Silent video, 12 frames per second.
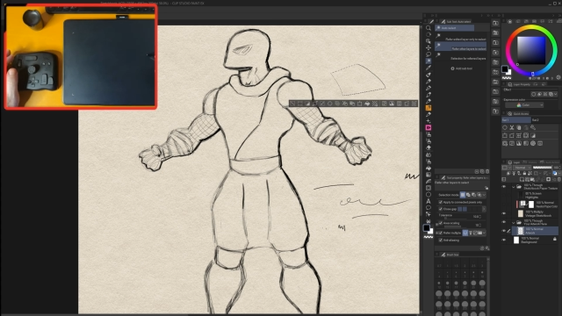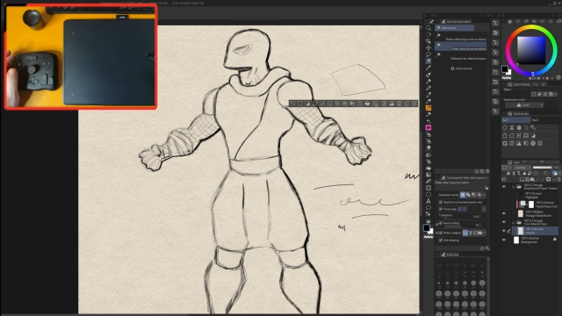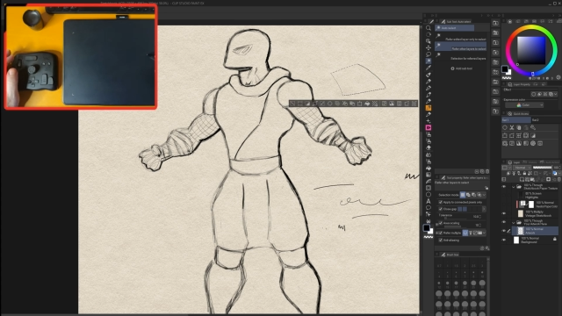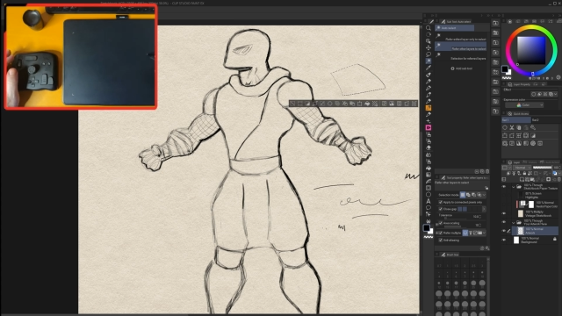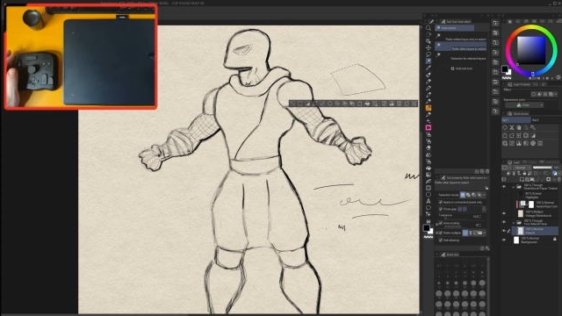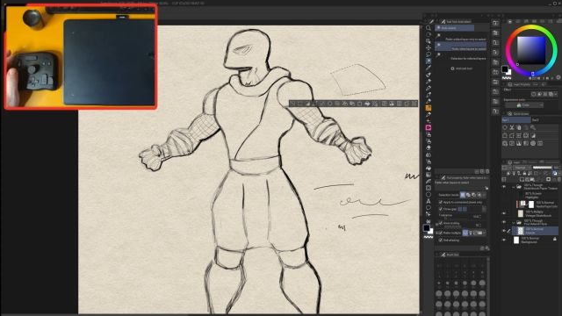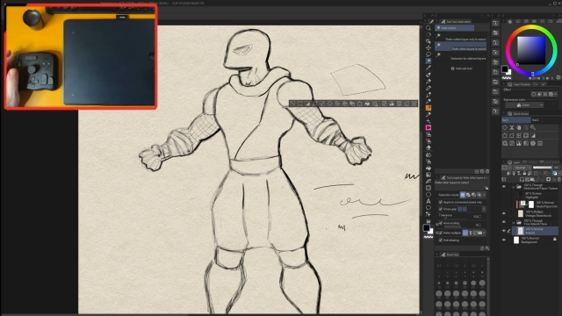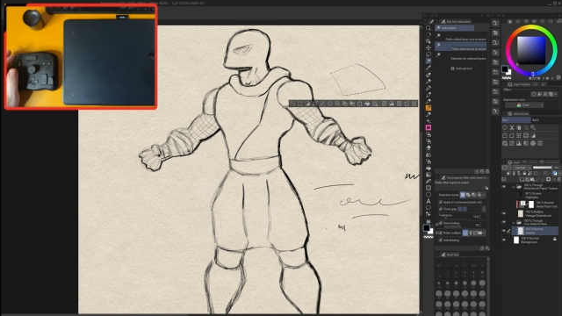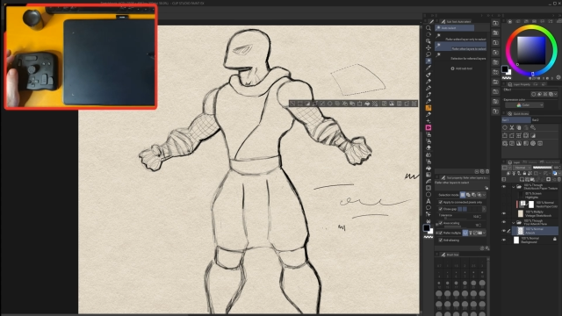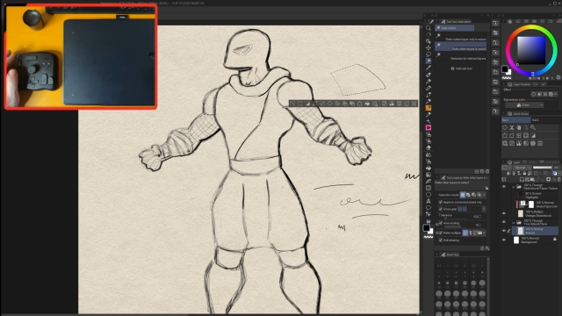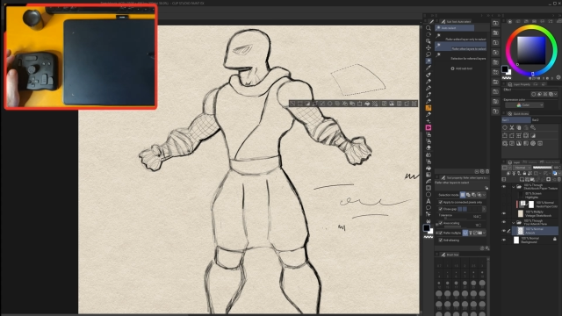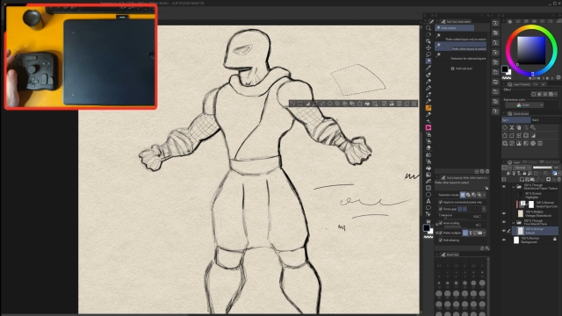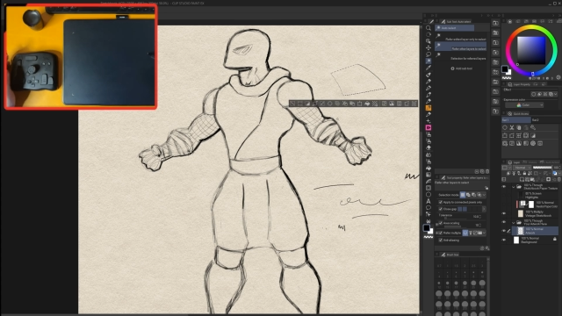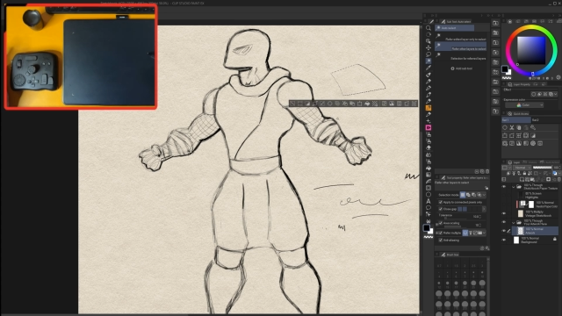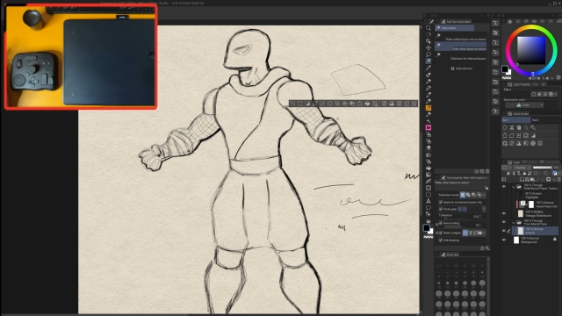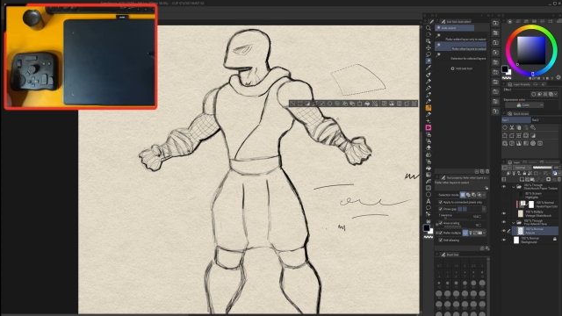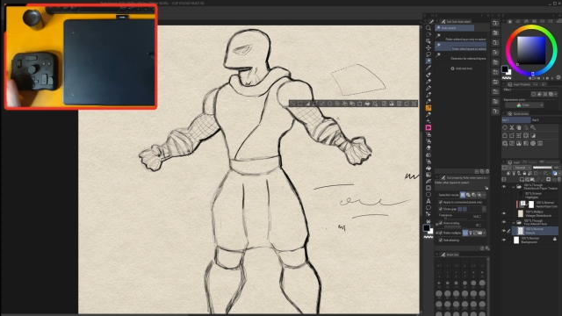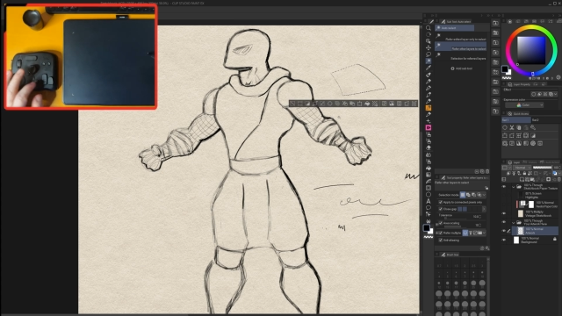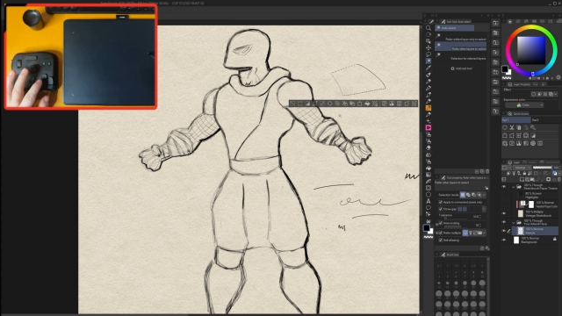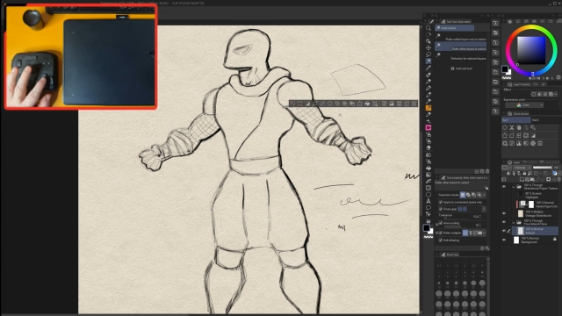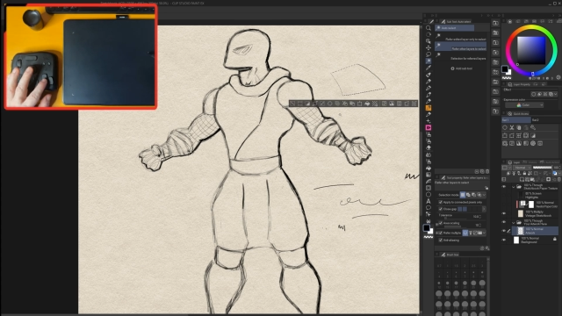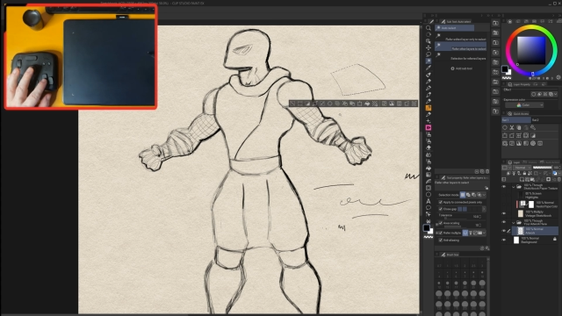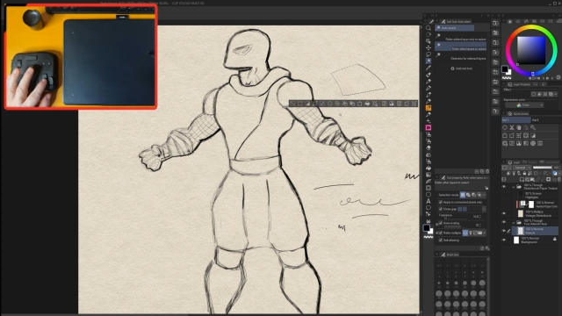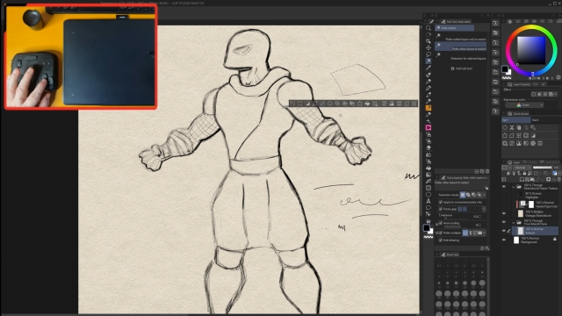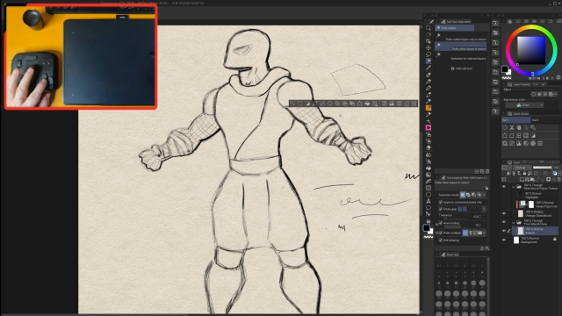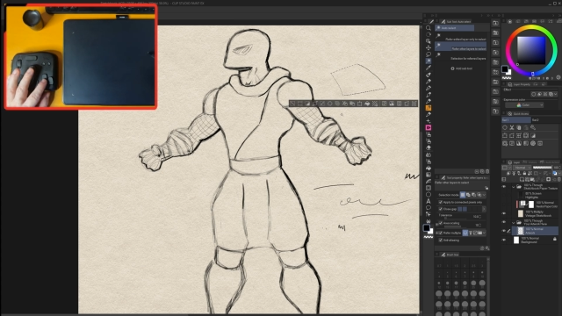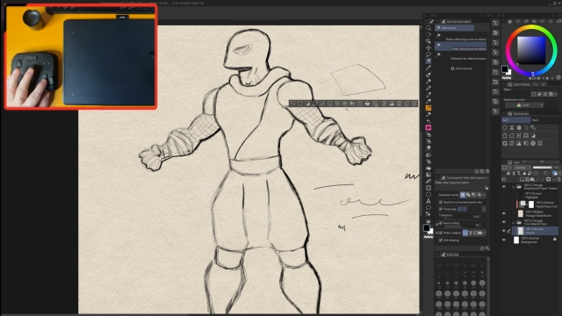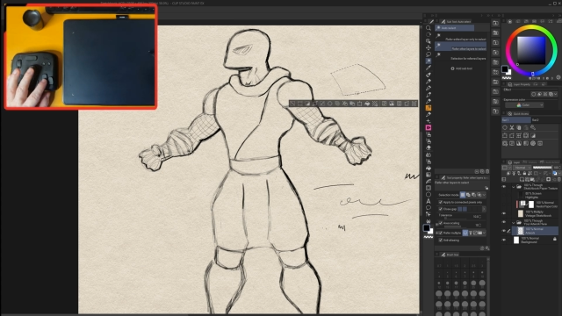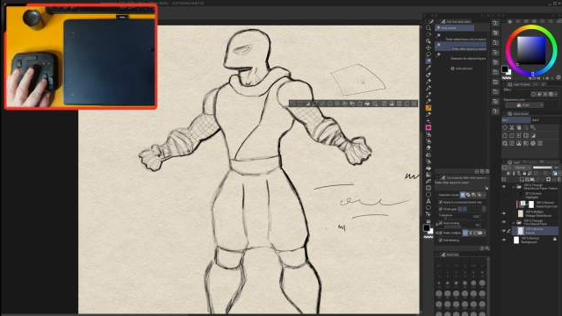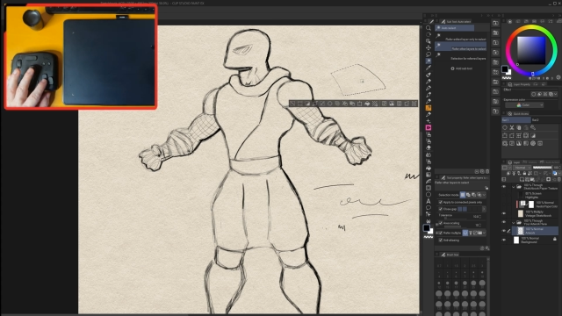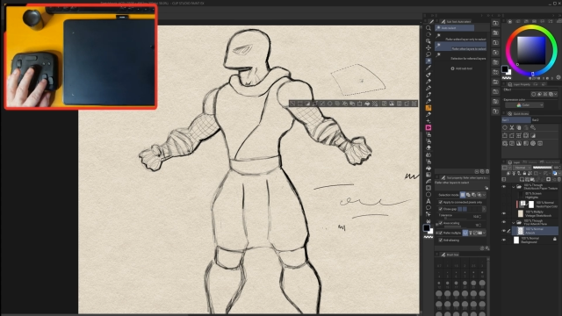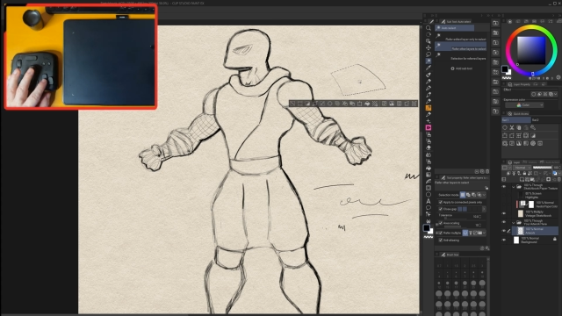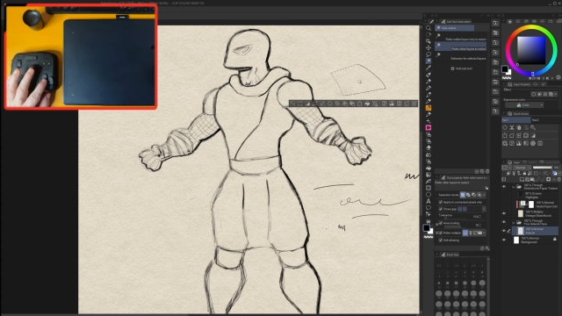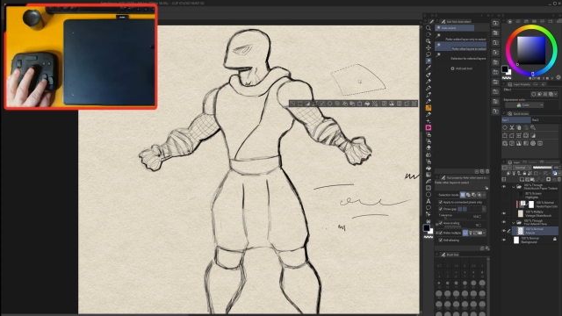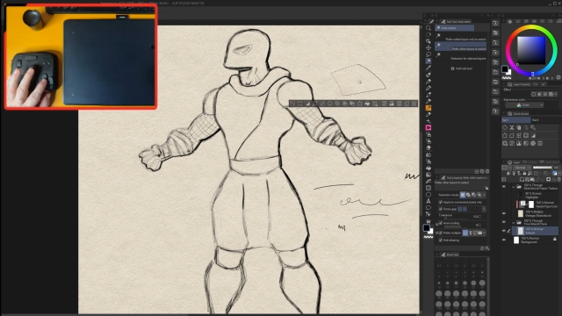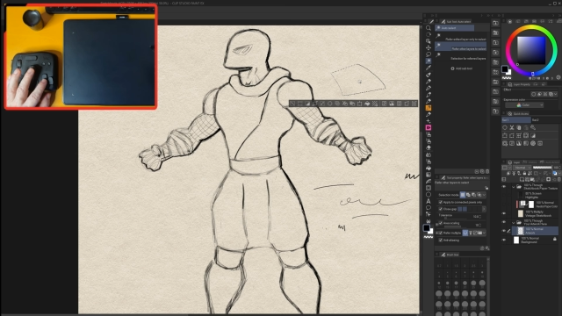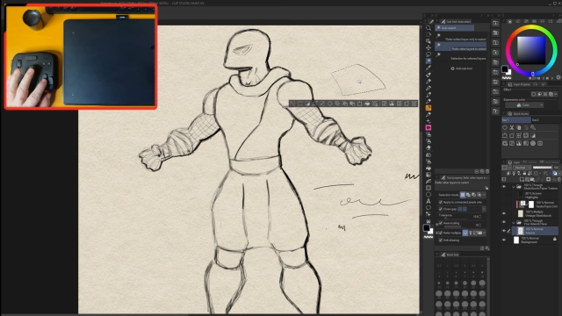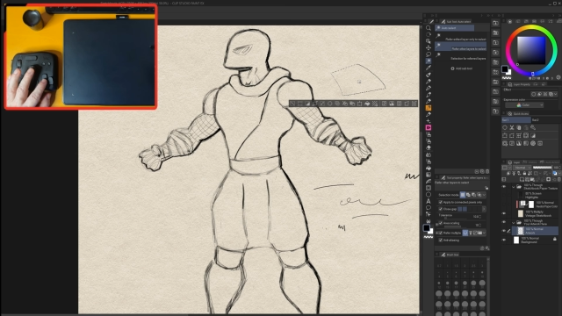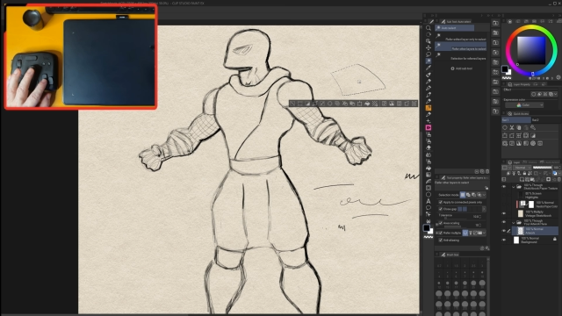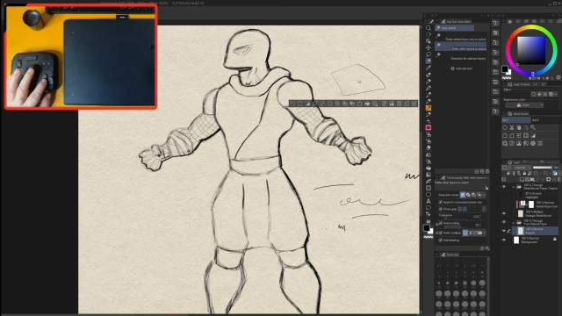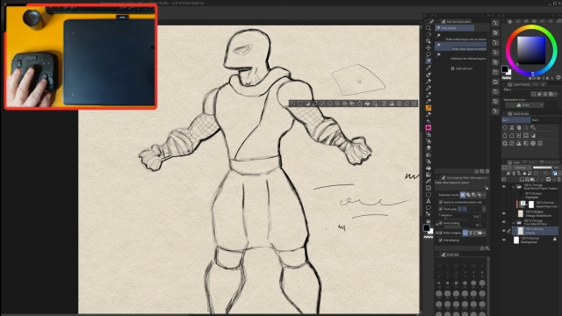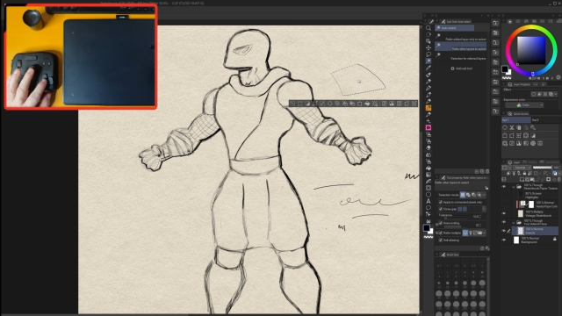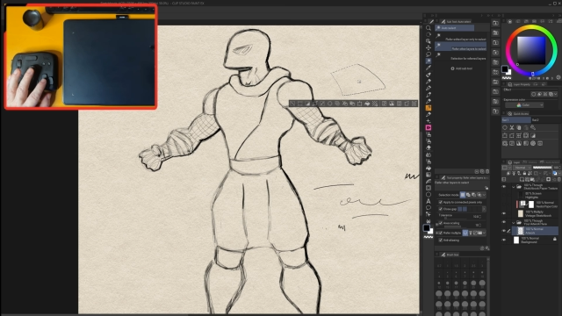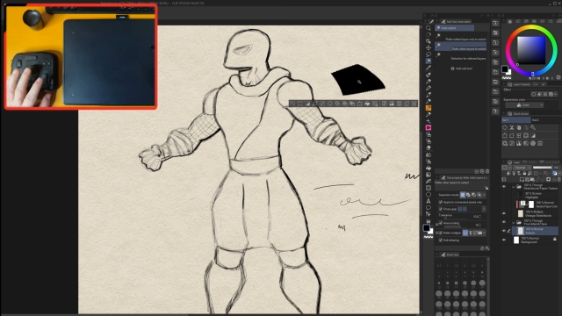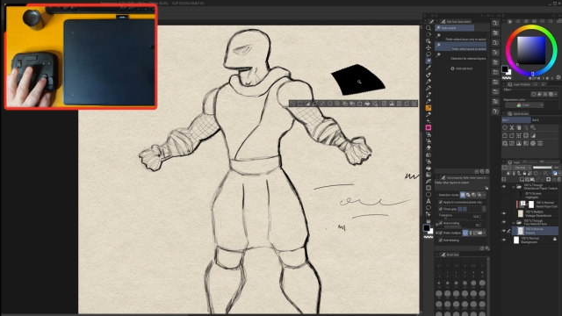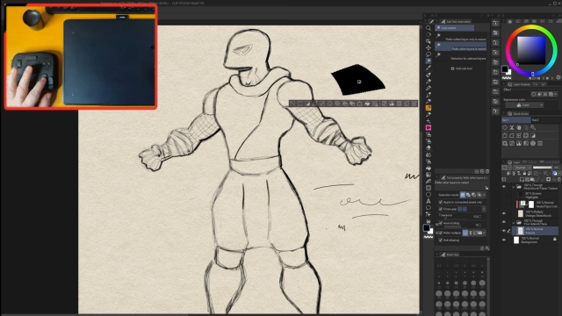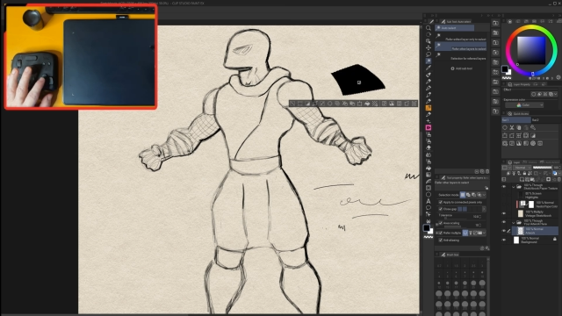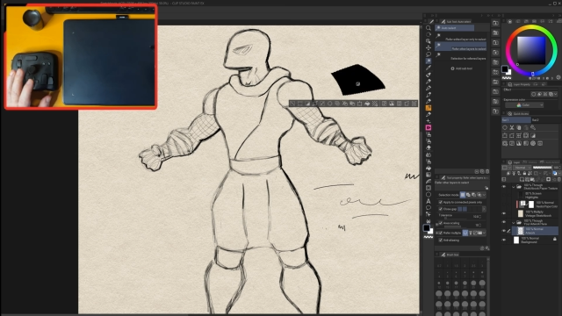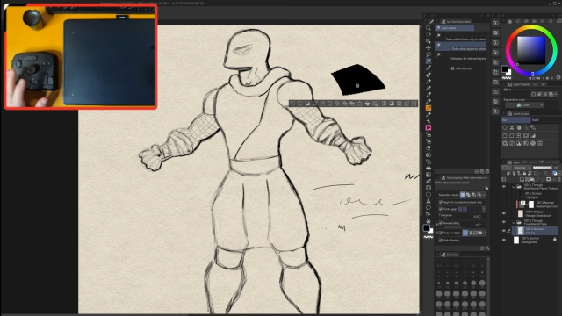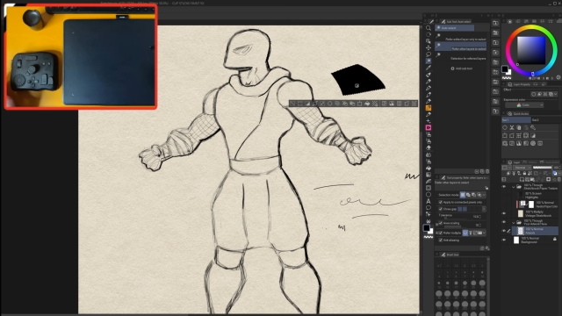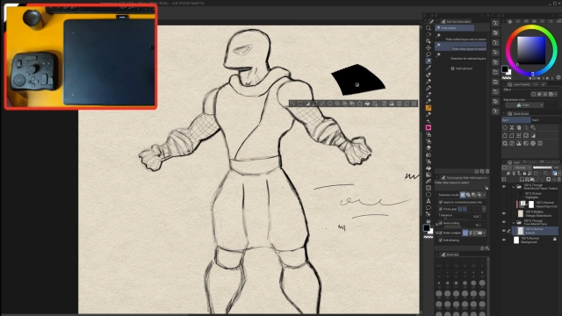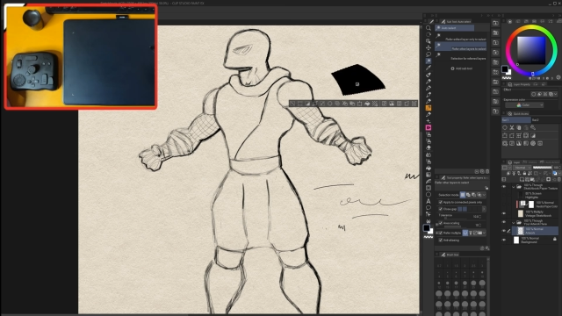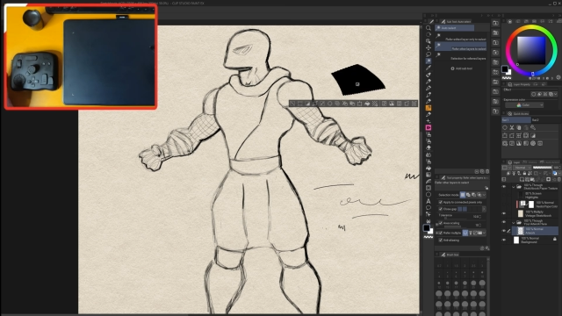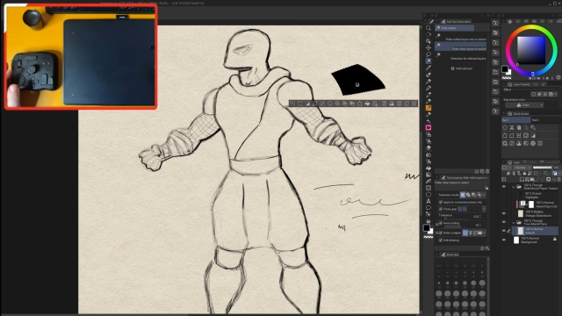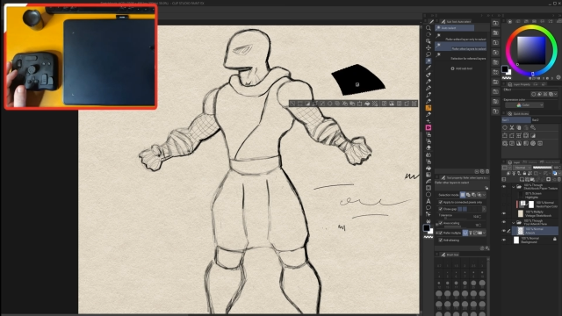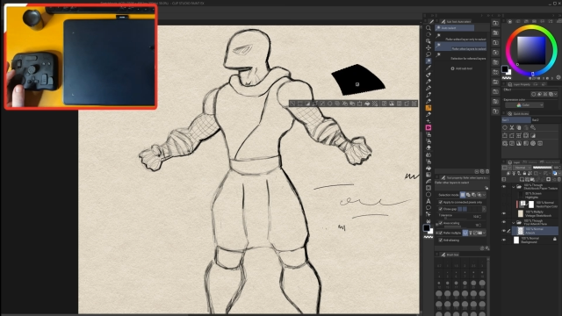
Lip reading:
[unreadable: no face in view]